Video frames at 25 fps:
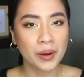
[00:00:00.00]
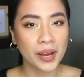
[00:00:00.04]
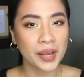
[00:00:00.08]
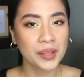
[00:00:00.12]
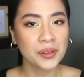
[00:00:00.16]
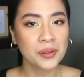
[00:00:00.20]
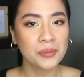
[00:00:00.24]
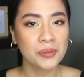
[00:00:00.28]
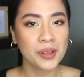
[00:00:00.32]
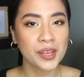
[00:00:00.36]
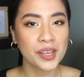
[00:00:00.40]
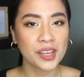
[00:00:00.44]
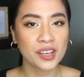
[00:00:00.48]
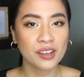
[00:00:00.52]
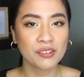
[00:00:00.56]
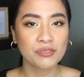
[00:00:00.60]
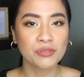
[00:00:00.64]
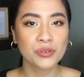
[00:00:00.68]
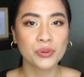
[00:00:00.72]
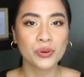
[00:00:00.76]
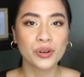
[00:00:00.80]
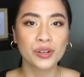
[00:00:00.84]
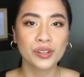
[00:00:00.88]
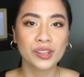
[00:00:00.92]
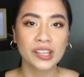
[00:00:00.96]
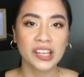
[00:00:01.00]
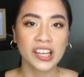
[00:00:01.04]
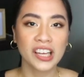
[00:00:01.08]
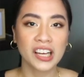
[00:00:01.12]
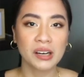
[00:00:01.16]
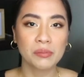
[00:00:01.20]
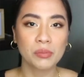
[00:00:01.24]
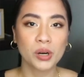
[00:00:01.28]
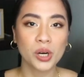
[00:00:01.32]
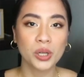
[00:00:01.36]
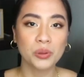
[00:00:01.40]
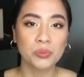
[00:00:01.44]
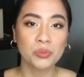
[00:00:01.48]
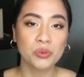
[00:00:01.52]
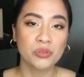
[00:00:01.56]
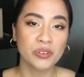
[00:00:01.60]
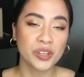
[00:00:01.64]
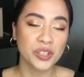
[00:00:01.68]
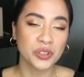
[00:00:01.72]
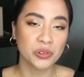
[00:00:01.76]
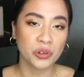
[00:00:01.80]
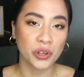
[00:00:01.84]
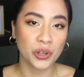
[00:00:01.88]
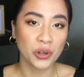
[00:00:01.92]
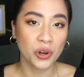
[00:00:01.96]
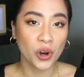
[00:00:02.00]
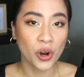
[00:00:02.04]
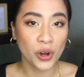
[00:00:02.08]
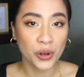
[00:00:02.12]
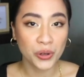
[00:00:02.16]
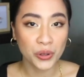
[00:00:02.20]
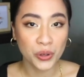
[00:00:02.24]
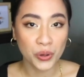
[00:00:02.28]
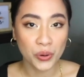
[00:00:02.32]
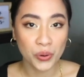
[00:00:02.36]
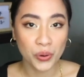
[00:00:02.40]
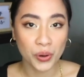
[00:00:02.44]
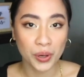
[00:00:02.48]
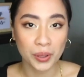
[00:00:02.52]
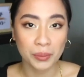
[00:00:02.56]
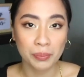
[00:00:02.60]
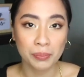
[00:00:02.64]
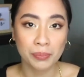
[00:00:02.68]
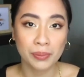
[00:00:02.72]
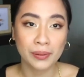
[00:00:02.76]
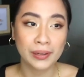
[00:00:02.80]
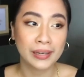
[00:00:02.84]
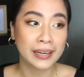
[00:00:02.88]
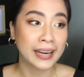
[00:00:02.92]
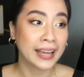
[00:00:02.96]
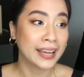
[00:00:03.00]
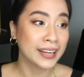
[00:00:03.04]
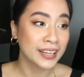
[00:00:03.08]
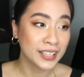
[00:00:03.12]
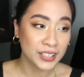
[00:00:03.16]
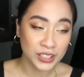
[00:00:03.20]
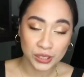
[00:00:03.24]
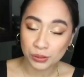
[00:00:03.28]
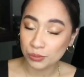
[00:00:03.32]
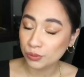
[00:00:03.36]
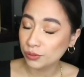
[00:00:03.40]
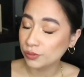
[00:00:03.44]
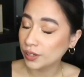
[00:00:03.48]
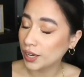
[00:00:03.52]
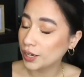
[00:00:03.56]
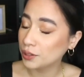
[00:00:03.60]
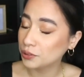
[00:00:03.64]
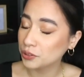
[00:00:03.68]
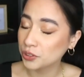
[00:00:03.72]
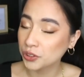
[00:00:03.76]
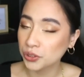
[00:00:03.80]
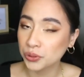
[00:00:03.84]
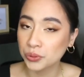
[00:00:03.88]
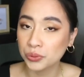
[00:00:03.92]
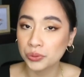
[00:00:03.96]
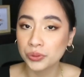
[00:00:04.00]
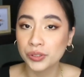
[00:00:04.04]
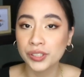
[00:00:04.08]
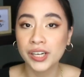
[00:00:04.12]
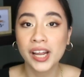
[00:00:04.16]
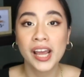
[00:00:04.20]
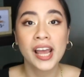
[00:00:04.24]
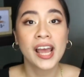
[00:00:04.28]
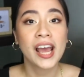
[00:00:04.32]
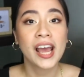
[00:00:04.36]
By the way, if you are thinking about moving to a condo or planning to move out soon,